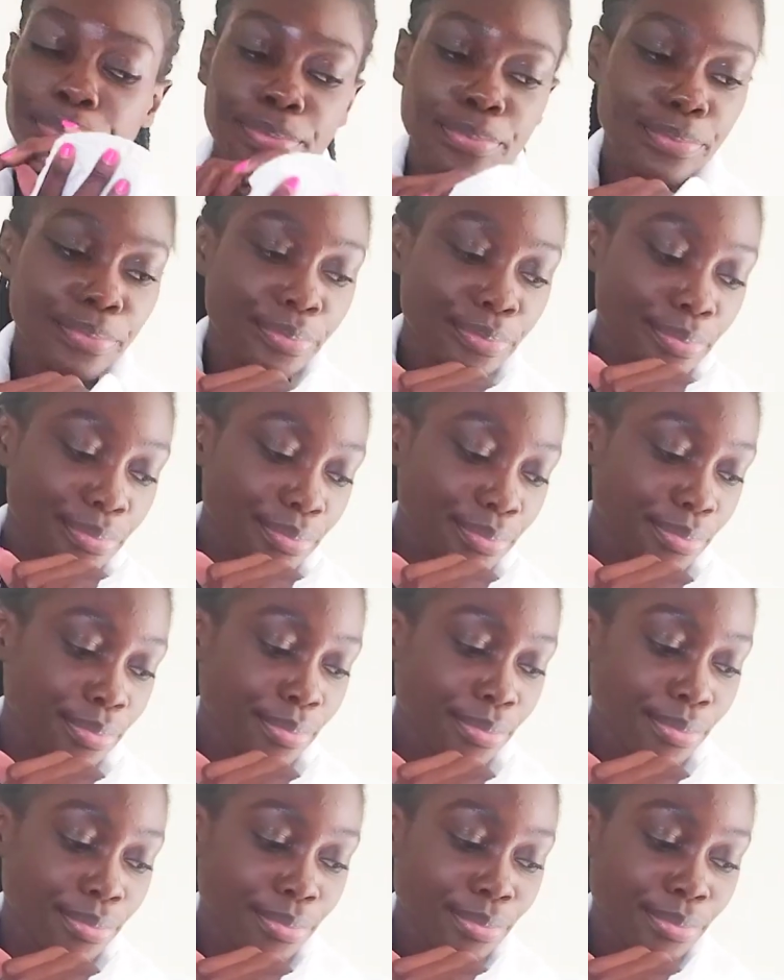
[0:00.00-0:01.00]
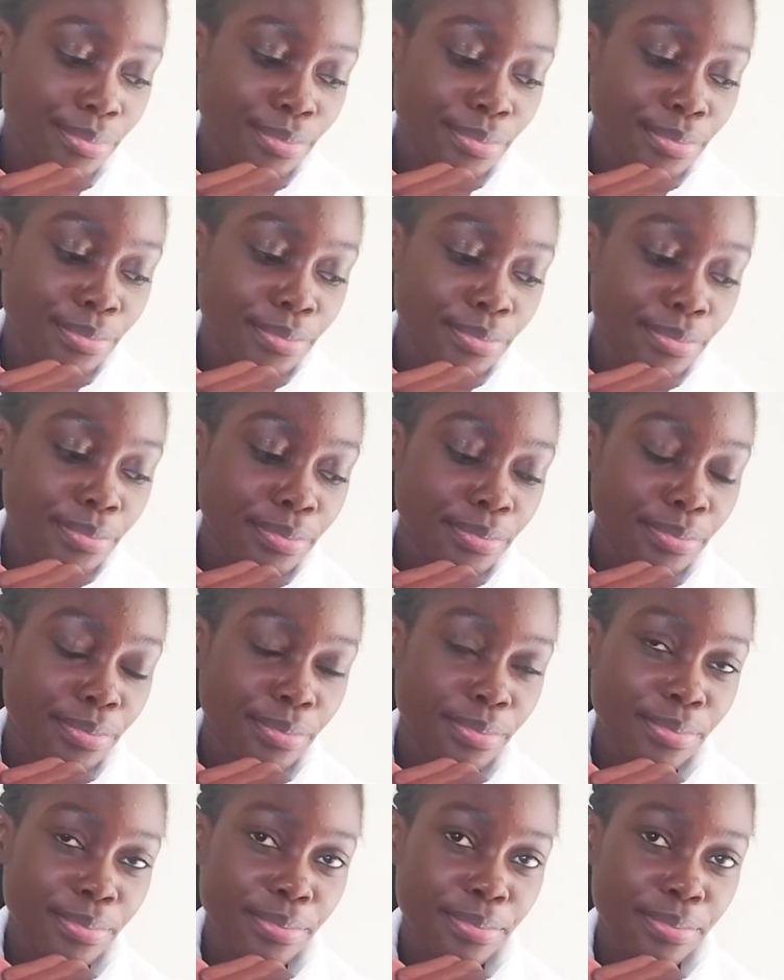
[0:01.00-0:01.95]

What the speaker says: No one is speaking in this clip.